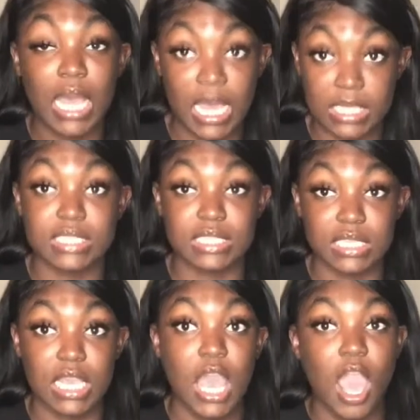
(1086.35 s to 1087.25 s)

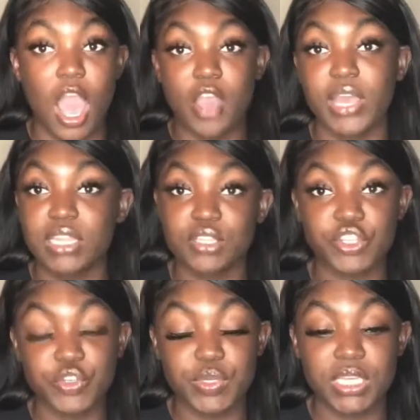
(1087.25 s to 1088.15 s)
Honestly, all you have to
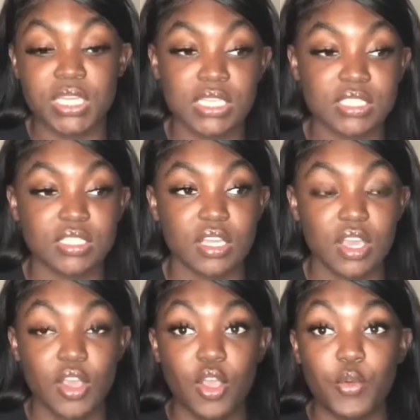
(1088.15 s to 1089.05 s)
do is
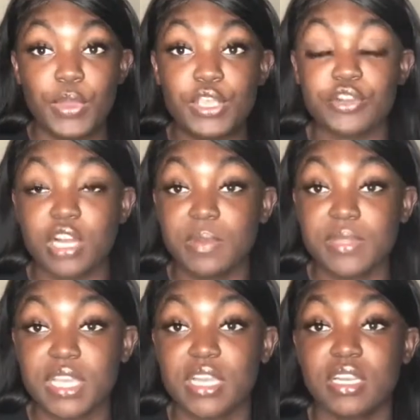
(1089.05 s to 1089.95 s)
when you're up
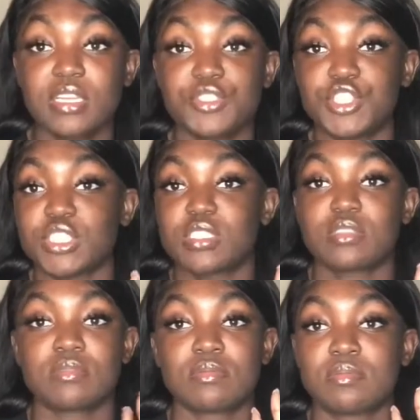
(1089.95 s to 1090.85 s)
there, just
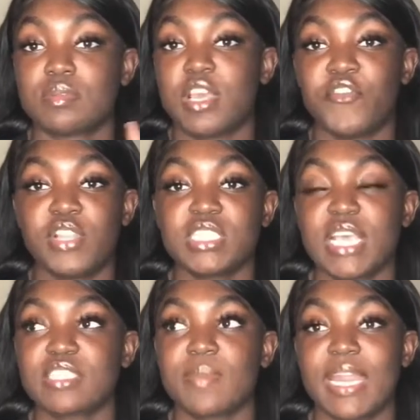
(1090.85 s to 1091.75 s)
if let's
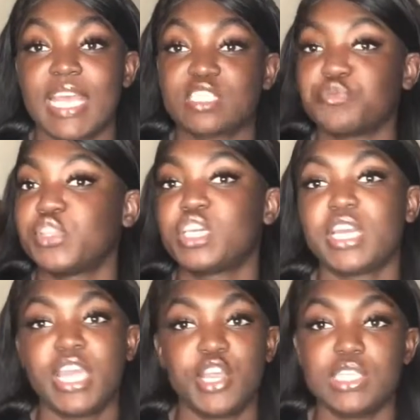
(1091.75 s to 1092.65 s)
say somebody has some really
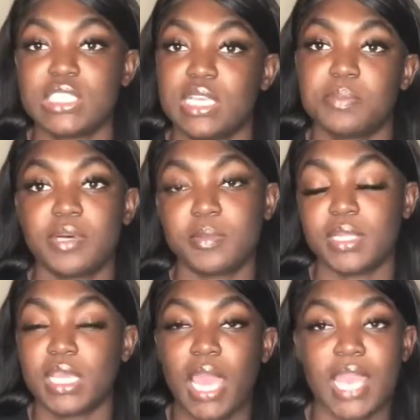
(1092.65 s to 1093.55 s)
good hair you see in
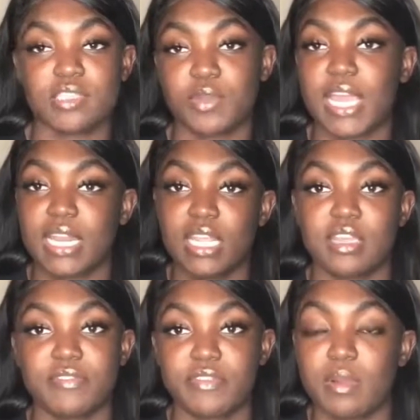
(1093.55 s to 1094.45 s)
public, ask someone they got the
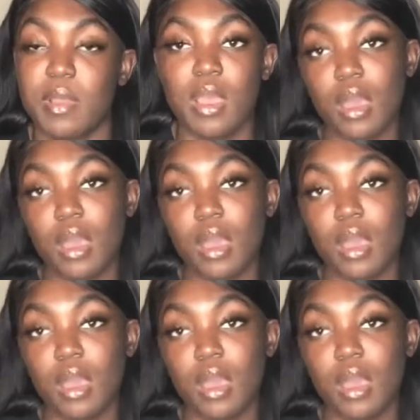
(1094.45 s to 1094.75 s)
hair from.